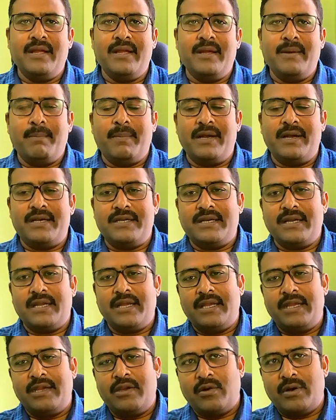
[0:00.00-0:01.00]
but
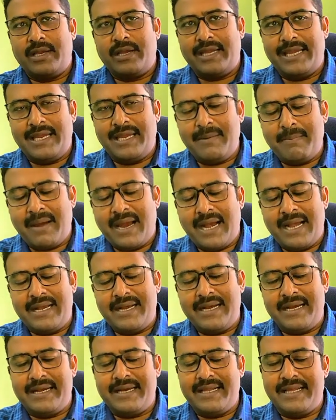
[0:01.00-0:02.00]
your
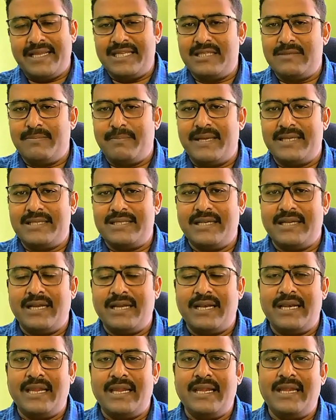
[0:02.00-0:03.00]
e-mandate is
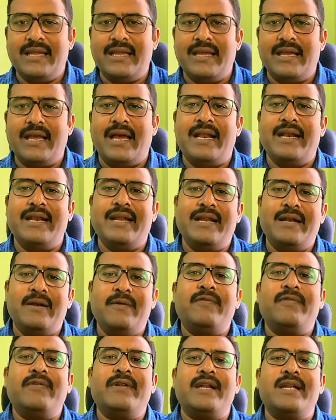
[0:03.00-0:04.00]
basically an
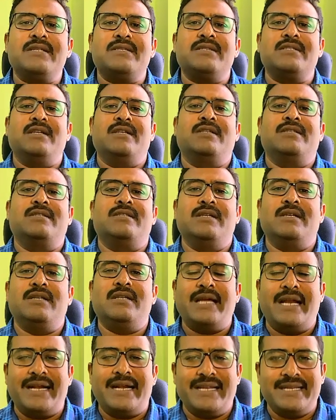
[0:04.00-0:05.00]
infrastructure
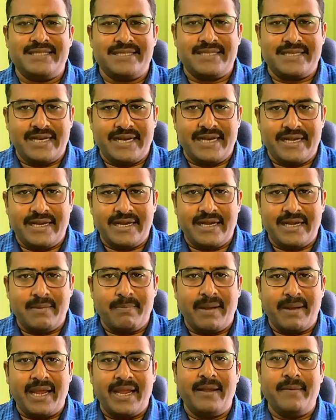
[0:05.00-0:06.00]
that is created
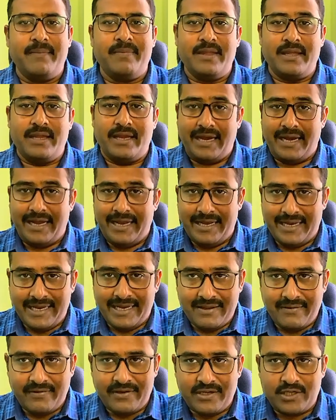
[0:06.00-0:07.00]
by
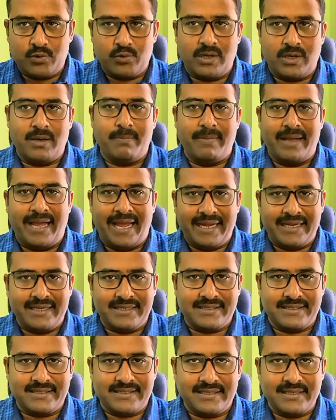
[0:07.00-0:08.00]
individual
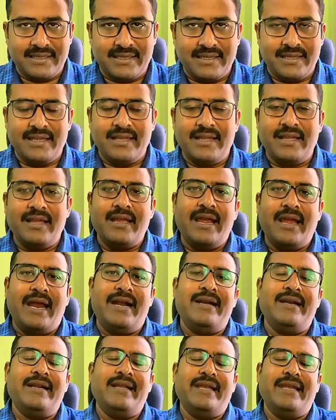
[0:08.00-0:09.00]
banks,
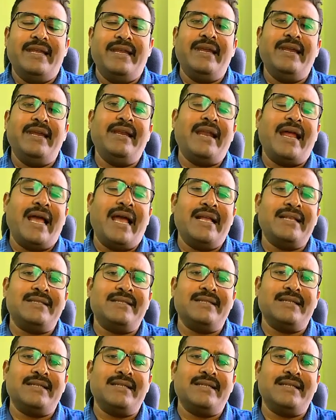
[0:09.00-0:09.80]
and e-NACH